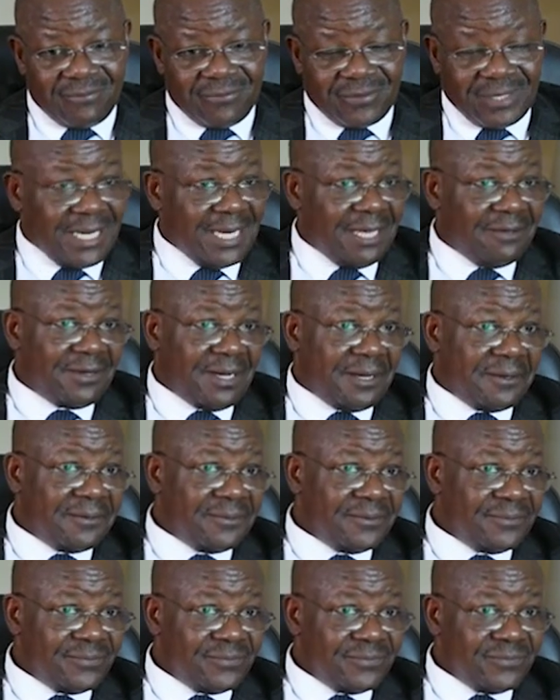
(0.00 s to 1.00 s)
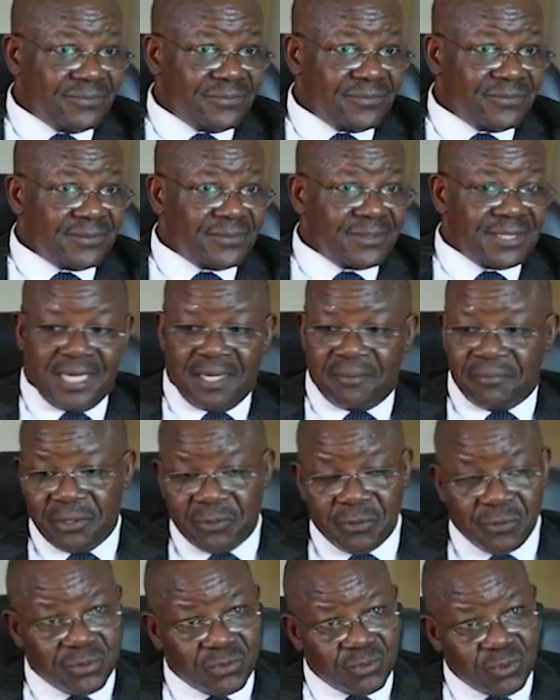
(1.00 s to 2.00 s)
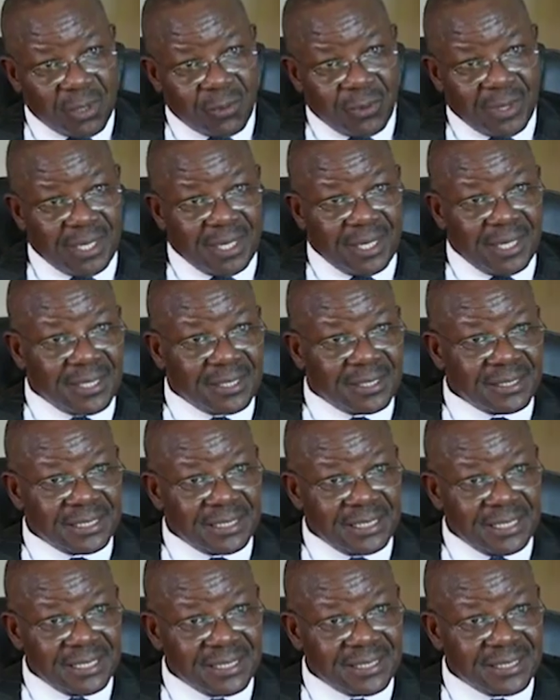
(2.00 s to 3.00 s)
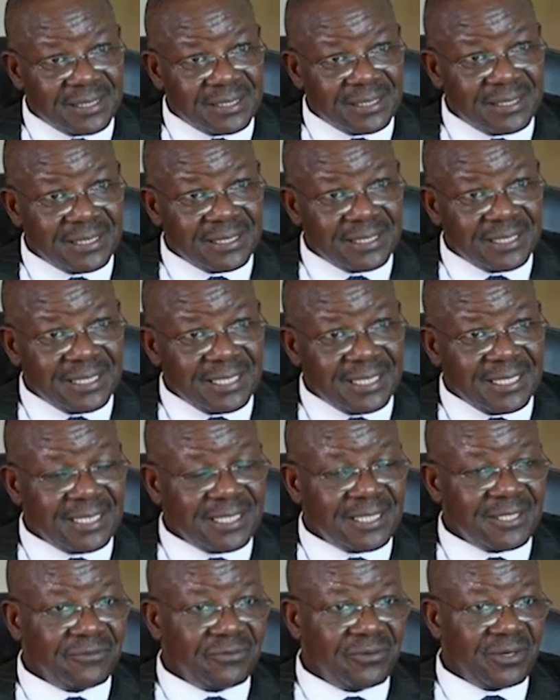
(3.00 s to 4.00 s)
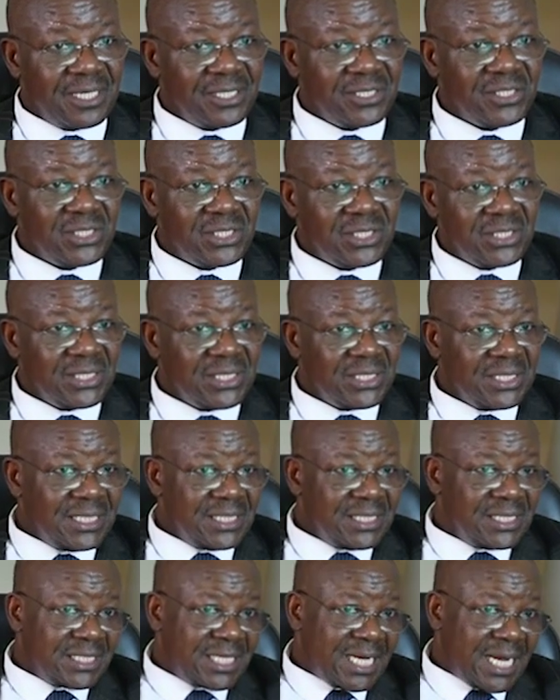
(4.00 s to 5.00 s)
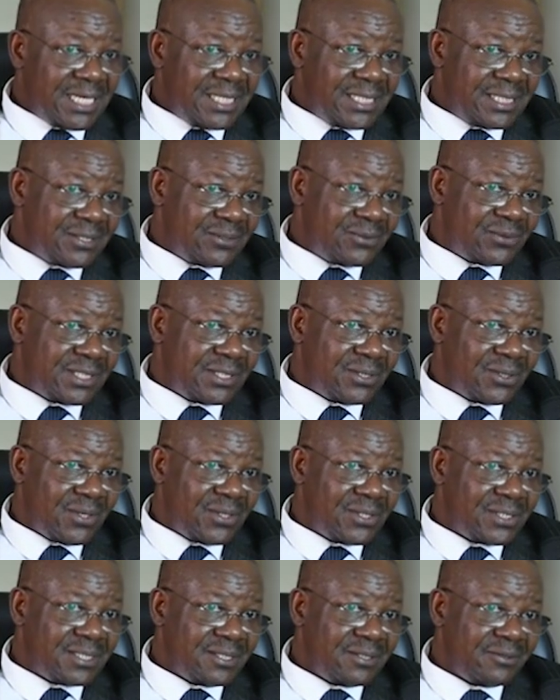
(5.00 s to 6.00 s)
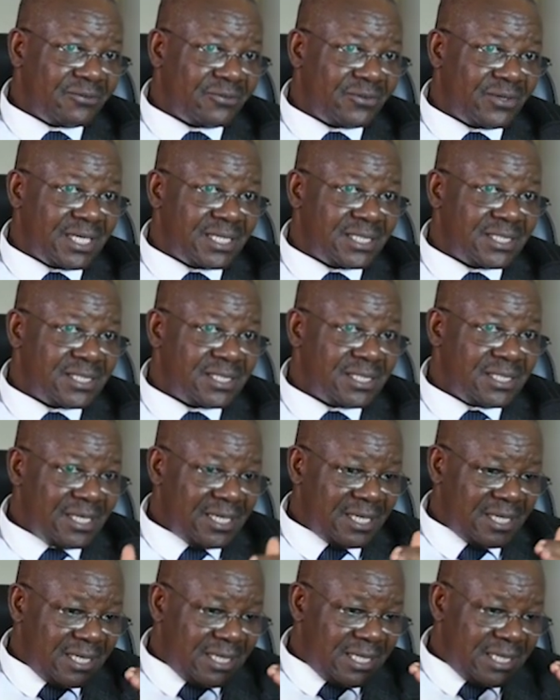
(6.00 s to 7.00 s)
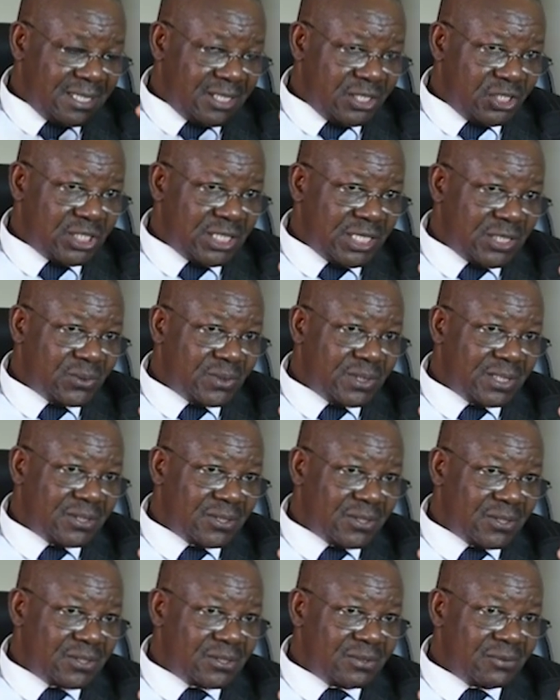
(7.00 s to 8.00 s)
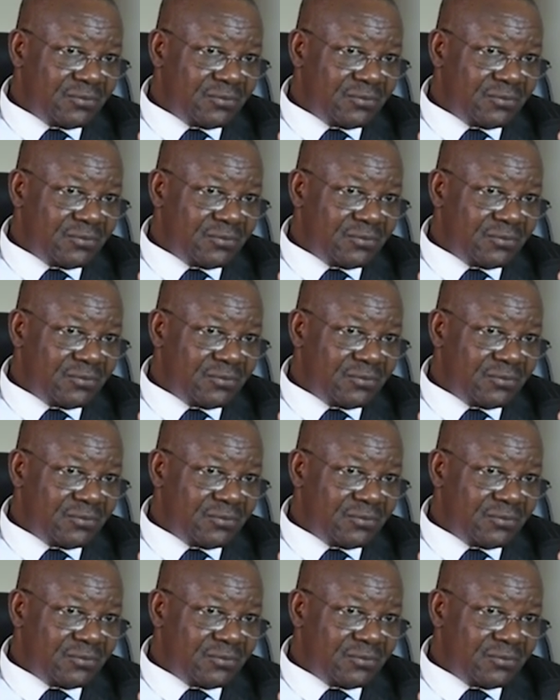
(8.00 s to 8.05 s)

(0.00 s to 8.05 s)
Clever. Cameroon to our east, French. Chad to the north, French. Niger to the north,